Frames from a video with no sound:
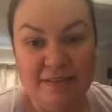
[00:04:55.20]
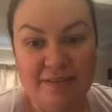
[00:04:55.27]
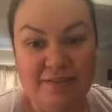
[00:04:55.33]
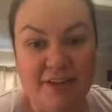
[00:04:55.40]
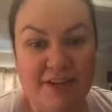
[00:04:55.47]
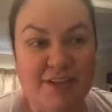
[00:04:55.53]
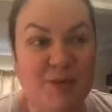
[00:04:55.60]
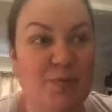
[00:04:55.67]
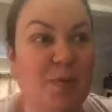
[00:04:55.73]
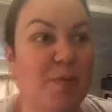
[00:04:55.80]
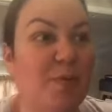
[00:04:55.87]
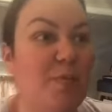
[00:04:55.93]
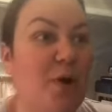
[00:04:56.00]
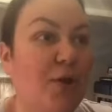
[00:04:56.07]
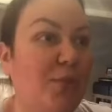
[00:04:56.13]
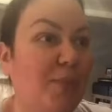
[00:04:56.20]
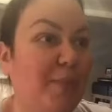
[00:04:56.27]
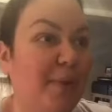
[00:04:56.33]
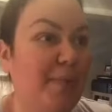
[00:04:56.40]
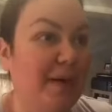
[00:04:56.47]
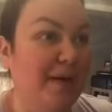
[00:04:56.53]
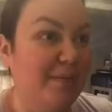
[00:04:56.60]
In fact, it's probably more than
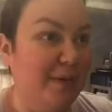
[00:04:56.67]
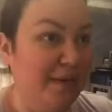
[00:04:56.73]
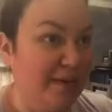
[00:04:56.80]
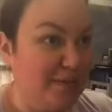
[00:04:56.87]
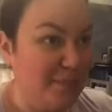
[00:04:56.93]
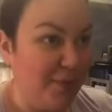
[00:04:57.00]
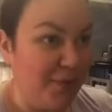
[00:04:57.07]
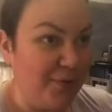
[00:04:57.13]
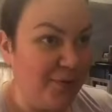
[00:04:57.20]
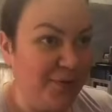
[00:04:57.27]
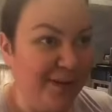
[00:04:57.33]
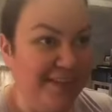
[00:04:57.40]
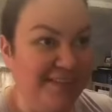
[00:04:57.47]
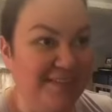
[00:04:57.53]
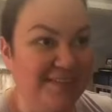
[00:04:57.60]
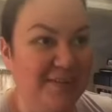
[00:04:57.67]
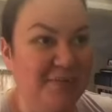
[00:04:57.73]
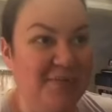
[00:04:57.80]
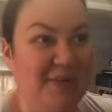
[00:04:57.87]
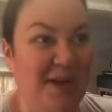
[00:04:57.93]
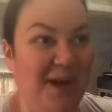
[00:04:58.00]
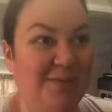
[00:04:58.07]
my baby, because my own kids
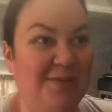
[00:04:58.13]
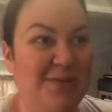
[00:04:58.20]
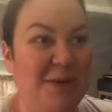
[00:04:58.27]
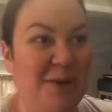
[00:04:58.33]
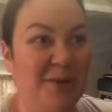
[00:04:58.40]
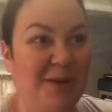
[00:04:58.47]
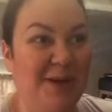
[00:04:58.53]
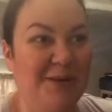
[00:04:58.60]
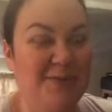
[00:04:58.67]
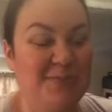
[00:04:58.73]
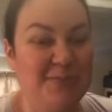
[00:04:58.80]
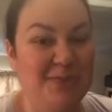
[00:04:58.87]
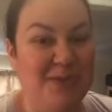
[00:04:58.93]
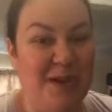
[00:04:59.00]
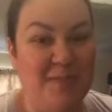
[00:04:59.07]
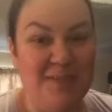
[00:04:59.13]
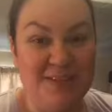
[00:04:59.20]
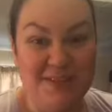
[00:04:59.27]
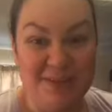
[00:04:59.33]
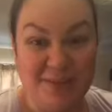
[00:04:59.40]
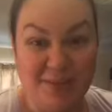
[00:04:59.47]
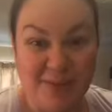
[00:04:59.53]
sometimes don't get as much time as
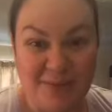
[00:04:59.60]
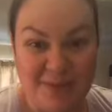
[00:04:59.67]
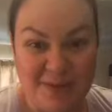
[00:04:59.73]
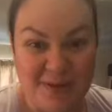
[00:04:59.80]
this group do.